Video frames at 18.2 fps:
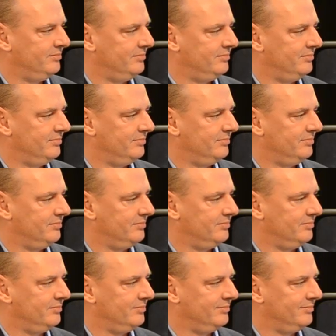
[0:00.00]

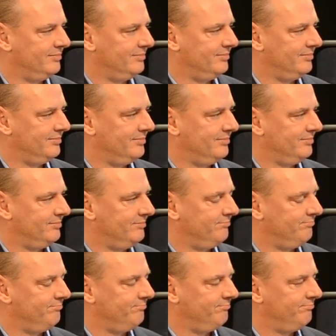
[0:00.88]

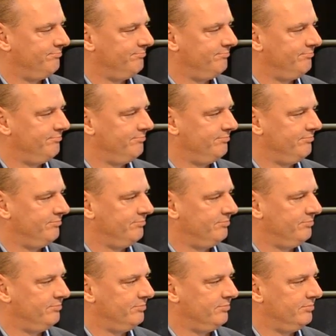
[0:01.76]

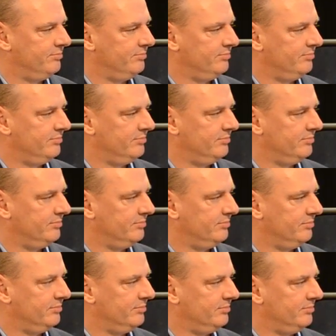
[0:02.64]

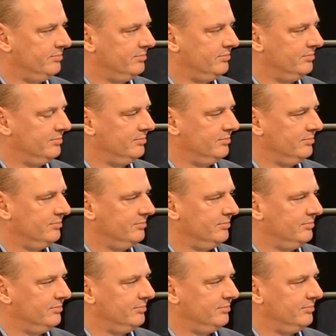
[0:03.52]
No words are spoken by the person on screen.